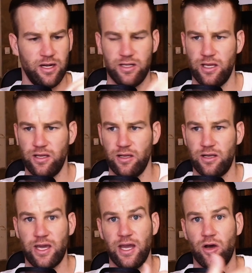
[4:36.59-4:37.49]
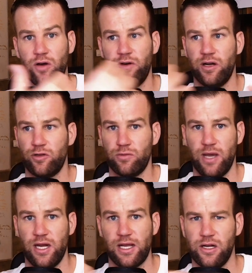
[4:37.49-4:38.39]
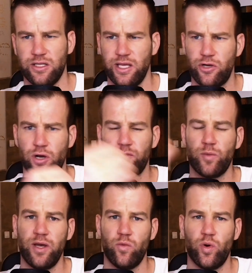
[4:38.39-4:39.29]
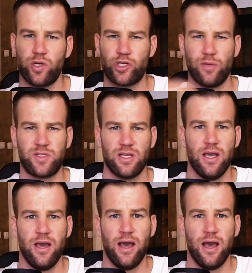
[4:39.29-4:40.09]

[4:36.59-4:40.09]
and they get over automatically. They come to my workshops.